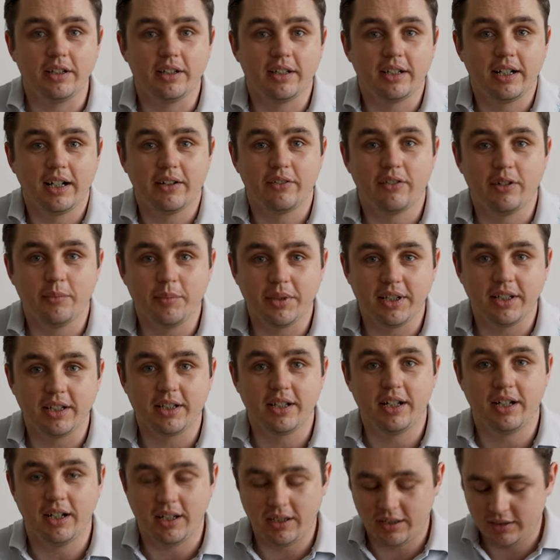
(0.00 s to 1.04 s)
You can have them in the
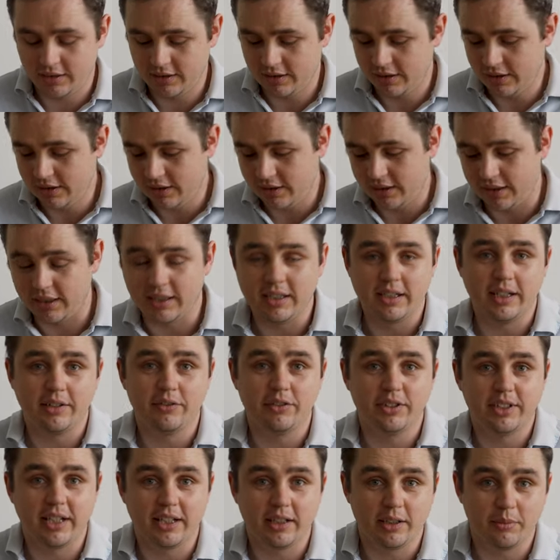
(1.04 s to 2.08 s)
car. You can
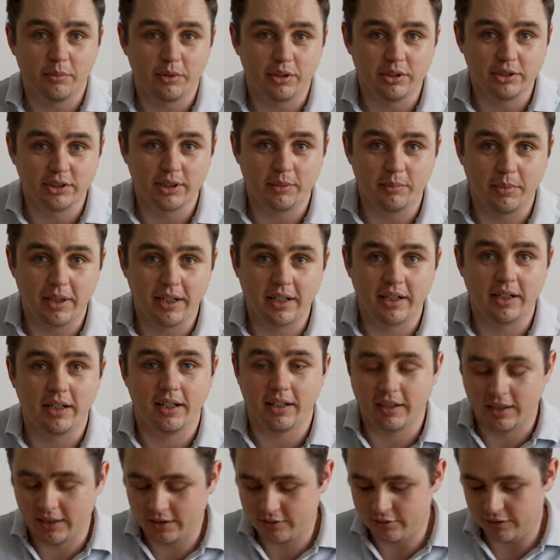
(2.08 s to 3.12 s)
even take them on some
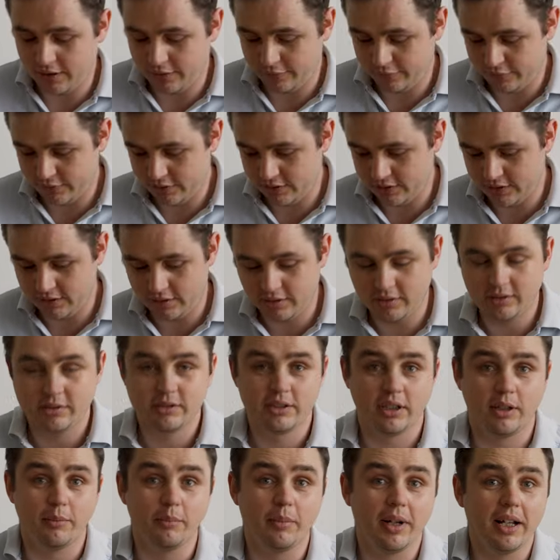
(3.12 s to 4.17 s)
aircraft.
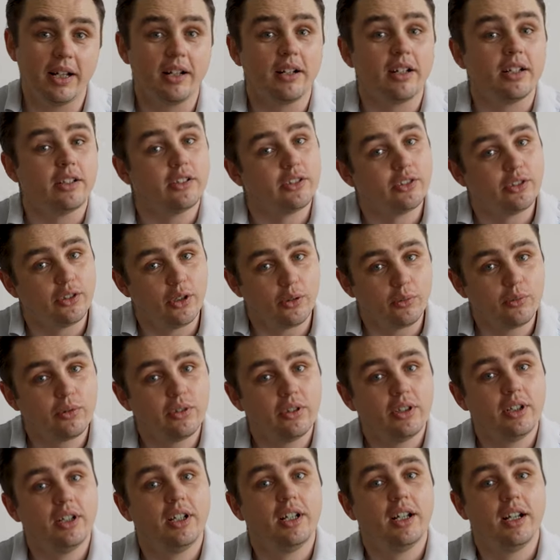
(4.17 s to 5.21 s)
Some airlines
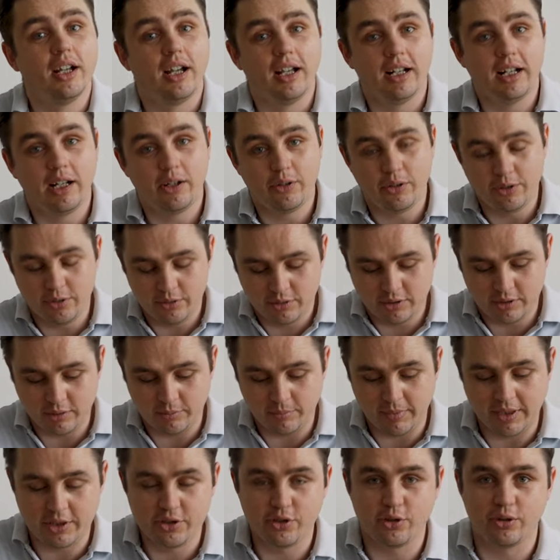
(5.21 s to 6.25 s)
don't allow you, so
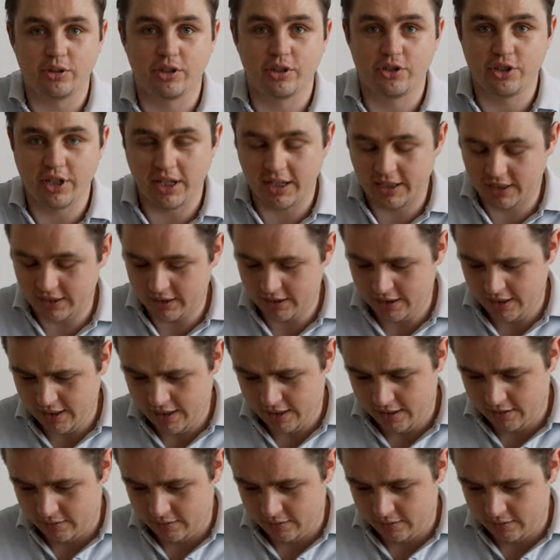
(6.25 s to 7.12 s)
make sure to check.